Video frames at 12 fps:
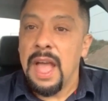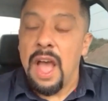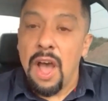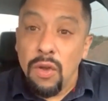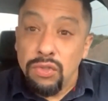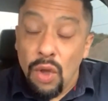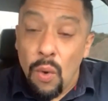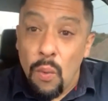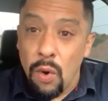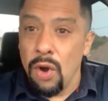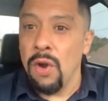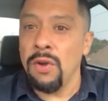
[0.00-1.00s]
of the
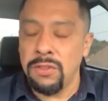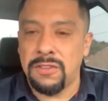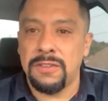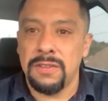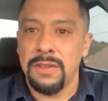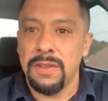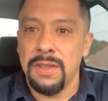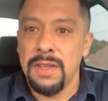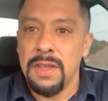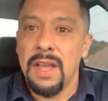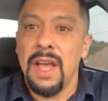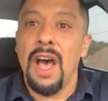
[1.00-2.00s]
words
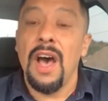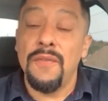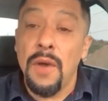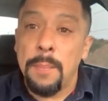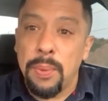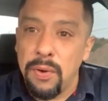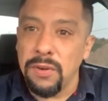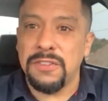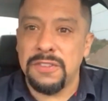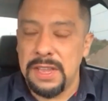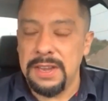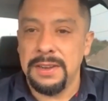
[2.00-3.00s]
of a
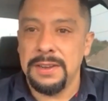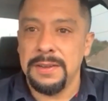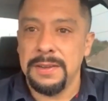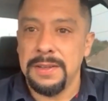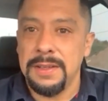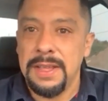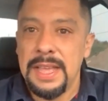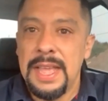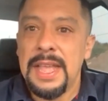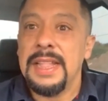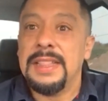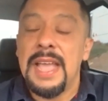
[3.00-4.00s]
person
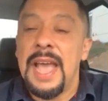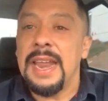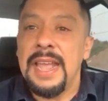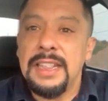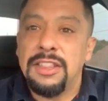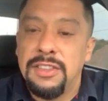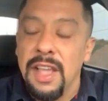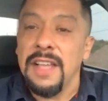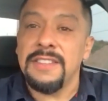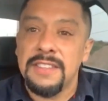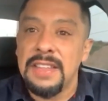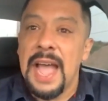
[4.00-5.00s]
that
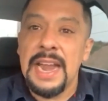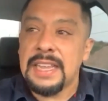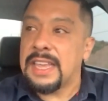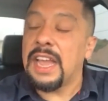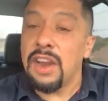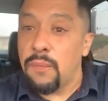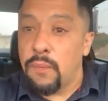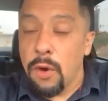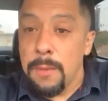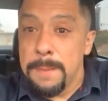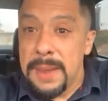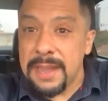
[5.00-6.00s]
does not care
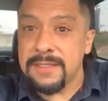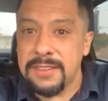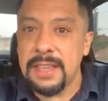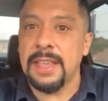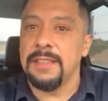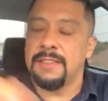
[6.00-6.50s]
for Mexican